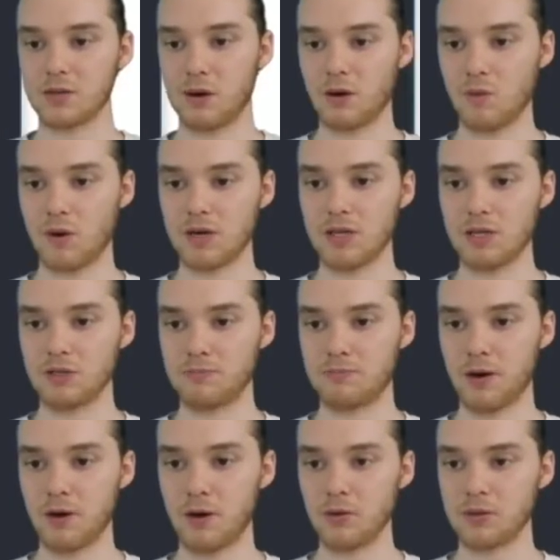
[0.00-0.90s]
so I want to use
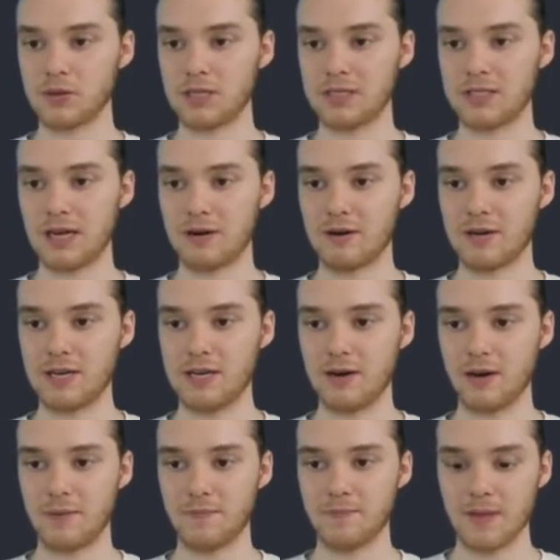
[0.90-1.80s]
post down
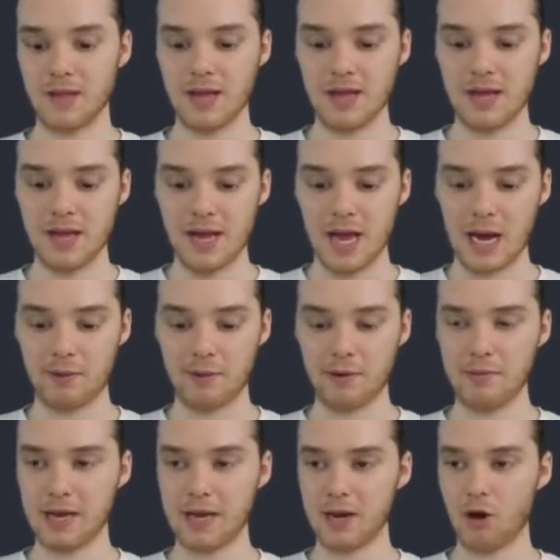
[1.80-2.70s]
here. And I'm
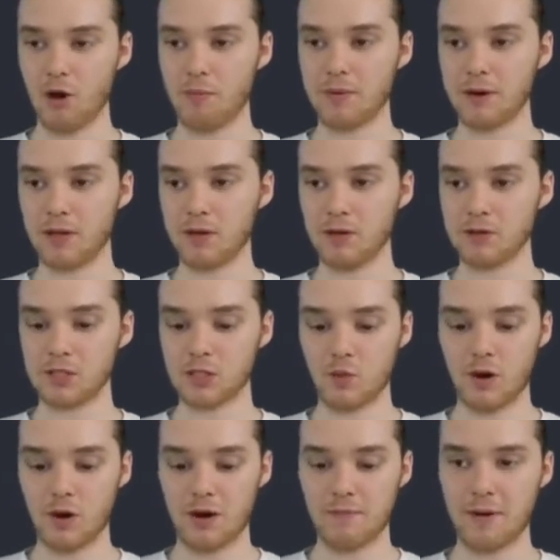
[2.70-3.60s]
going to make an open and close
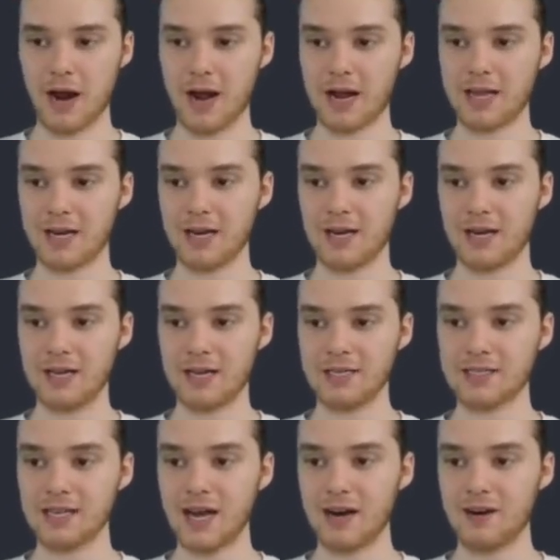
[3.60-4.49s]
square bracket, and
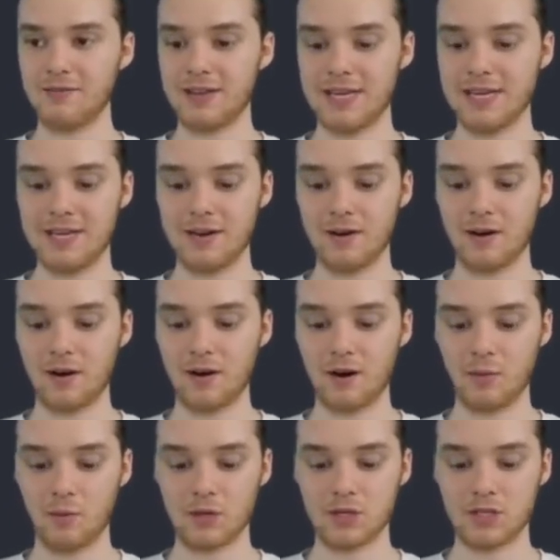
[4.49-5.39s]
inside of
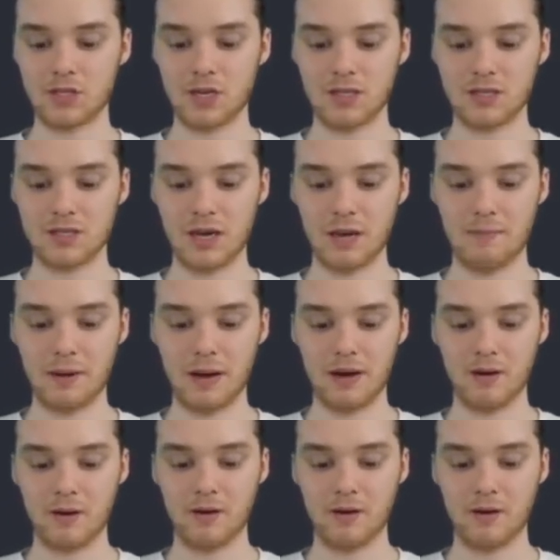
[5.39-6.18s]
here, we're just going to type